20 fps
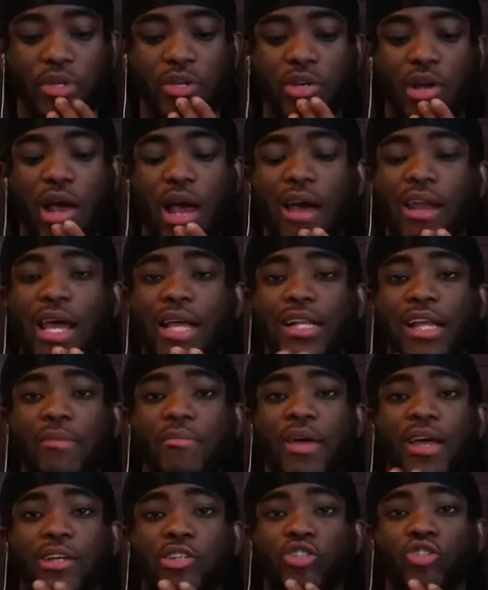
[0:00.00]
you know how like
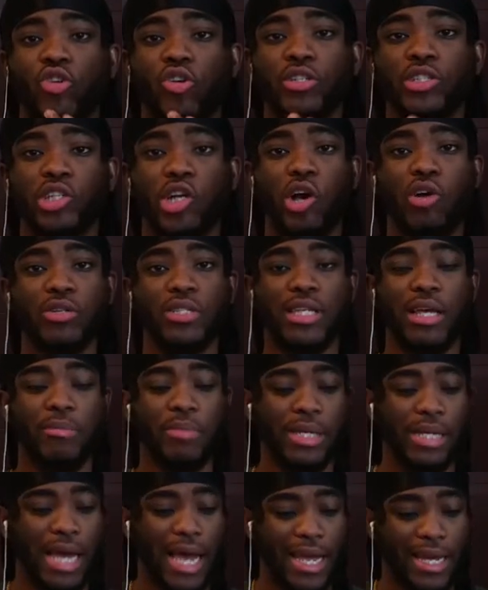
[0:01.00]
they make short jokes
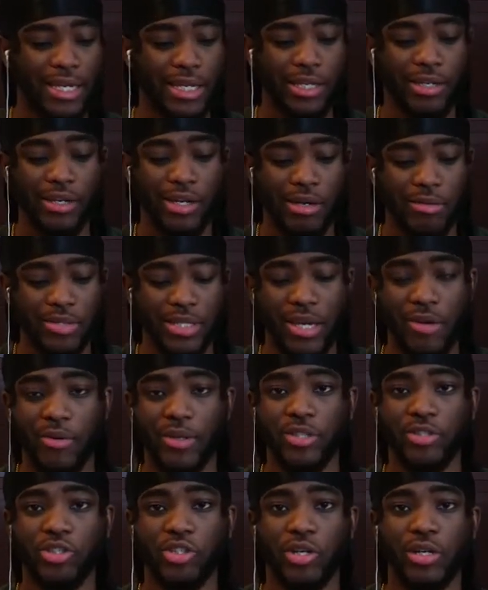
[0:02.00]
and be like, you know what I'm saying,
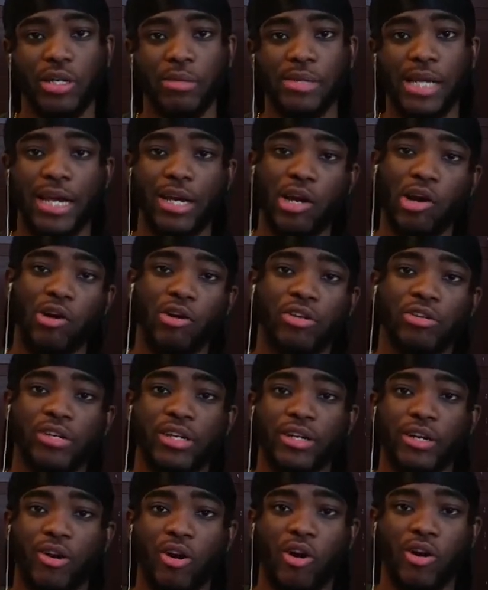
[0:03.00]
when you short, they be like, oh, you
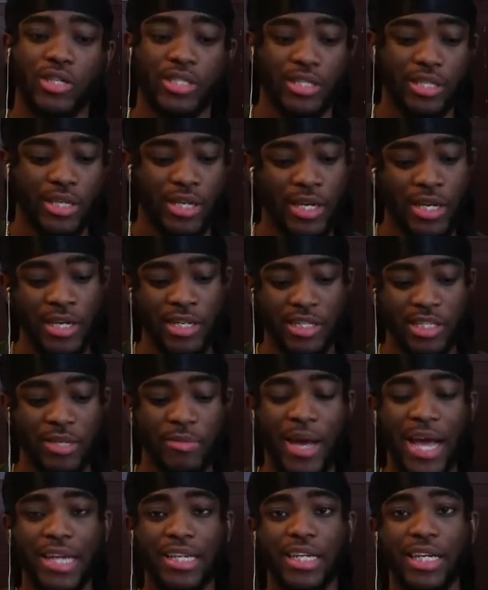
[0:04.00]
need a car seat.
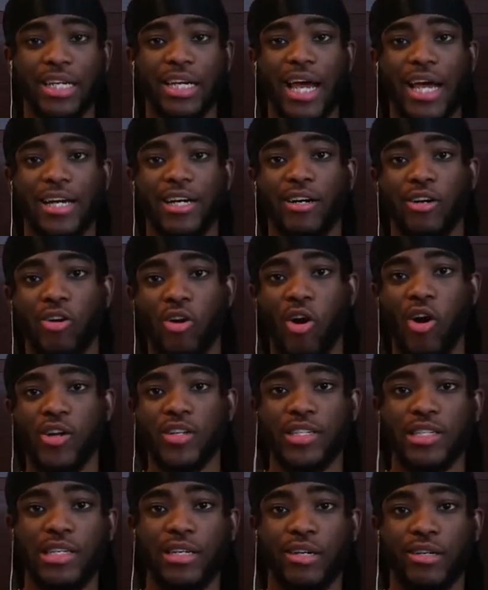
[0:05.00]
She might need like a
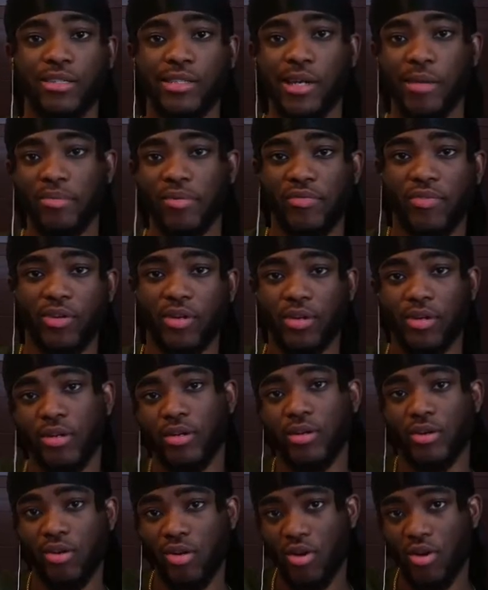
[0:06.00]
car seat on top of a